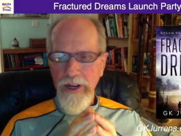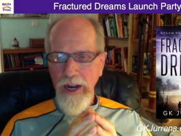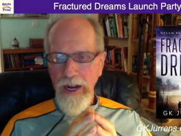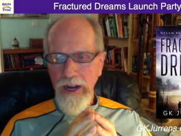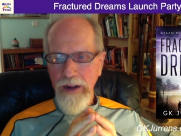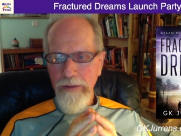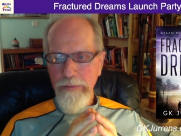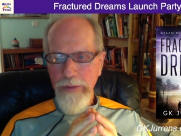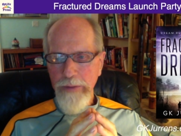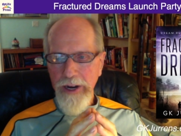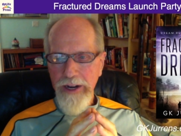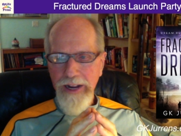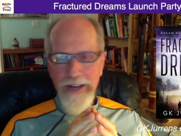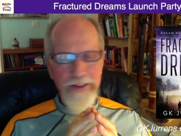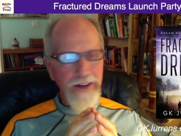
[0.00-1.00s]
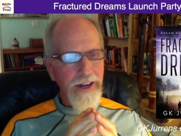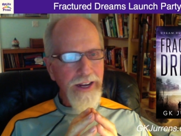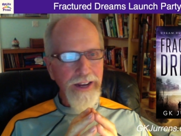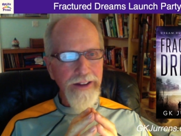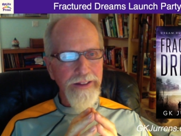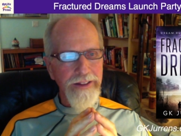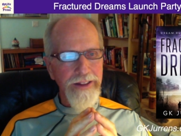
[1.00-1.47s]
But I'll tell
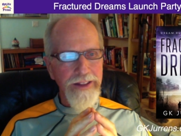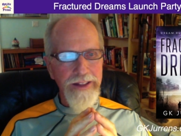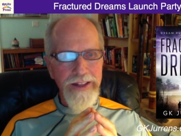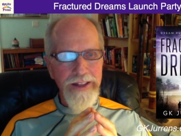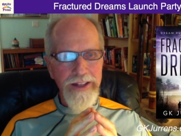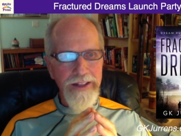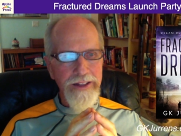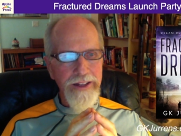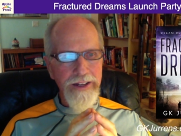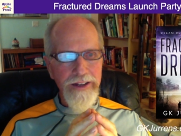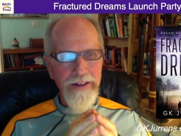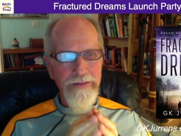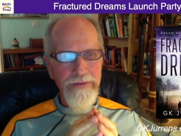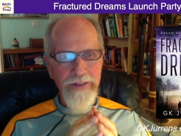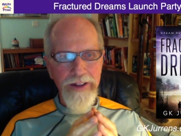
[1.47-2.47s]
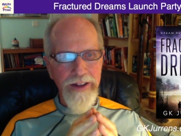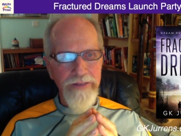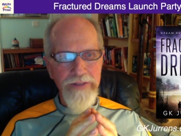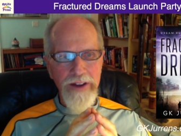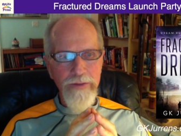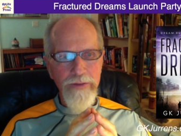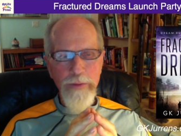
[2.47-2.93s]
you, I've
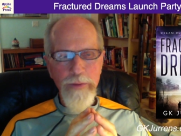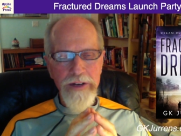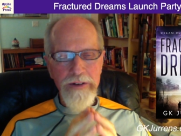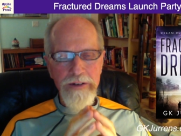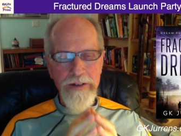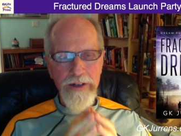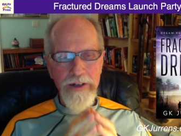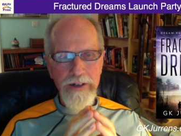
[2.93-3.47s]
never been